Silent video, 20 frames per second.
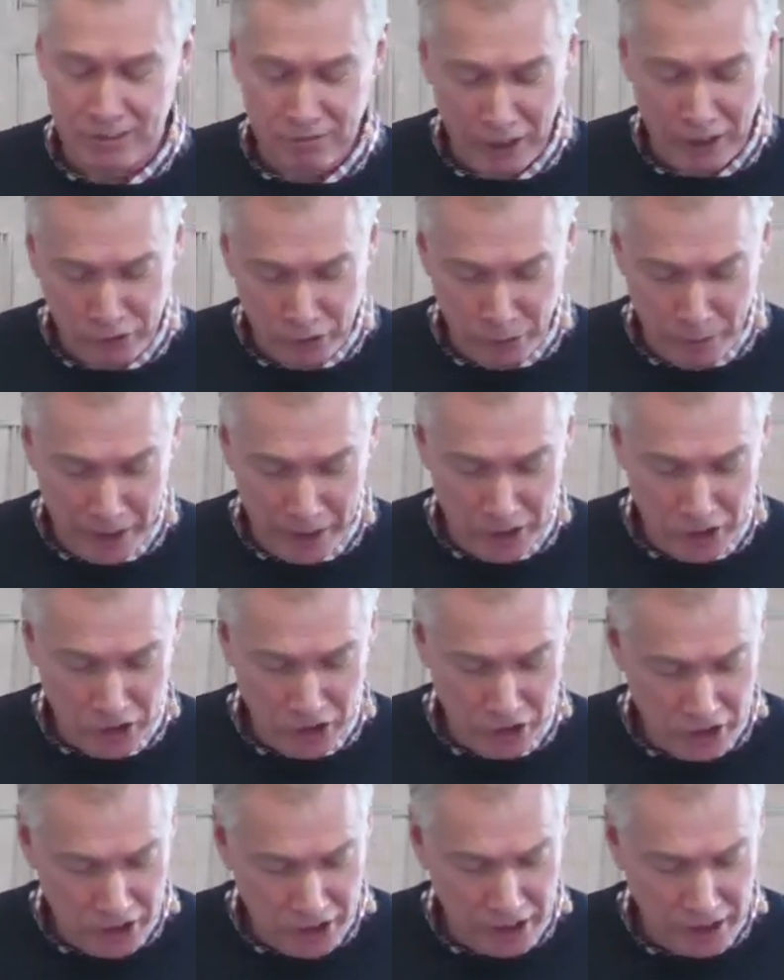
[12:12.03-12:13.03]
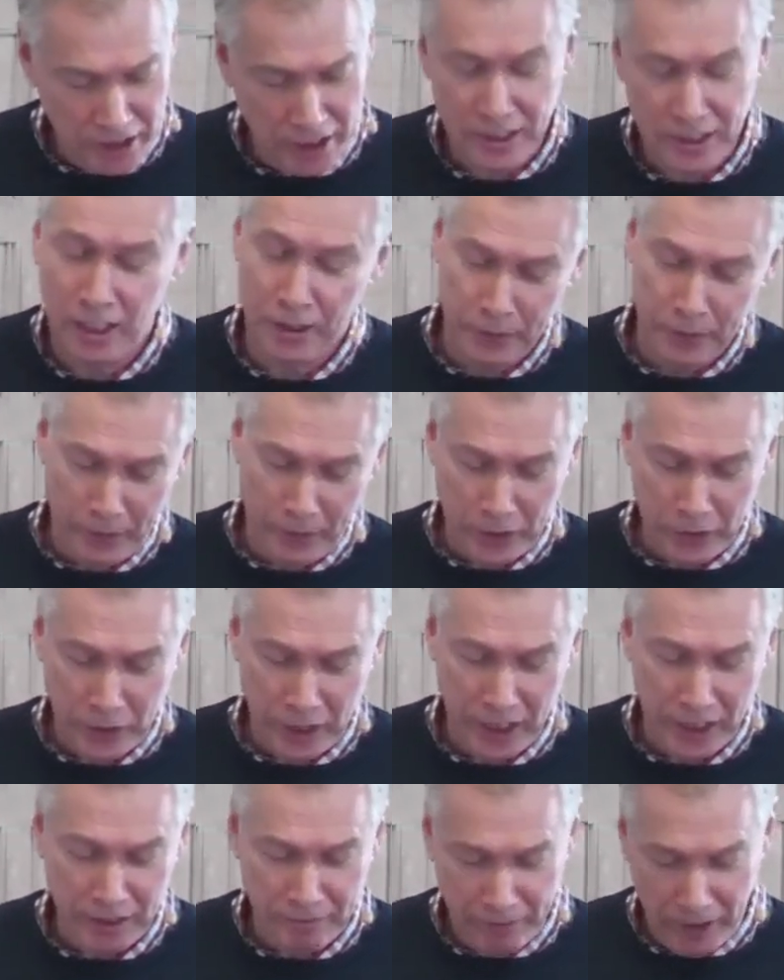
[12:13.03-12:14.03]
yeah, Reformation Sunday. No,
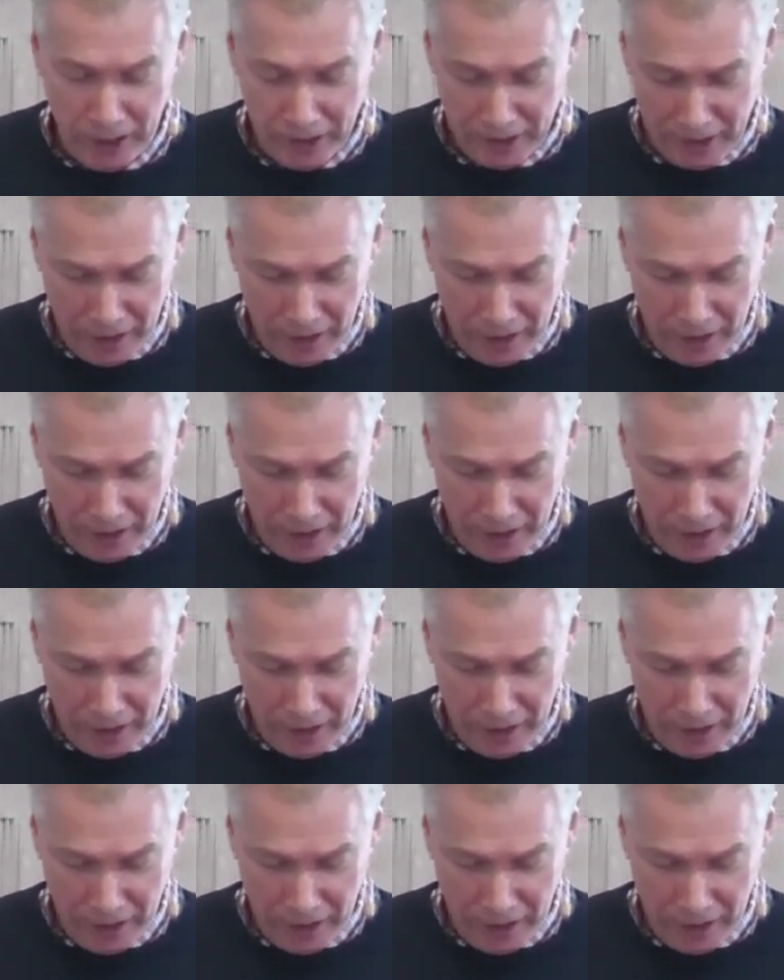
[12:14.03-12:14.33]
okay,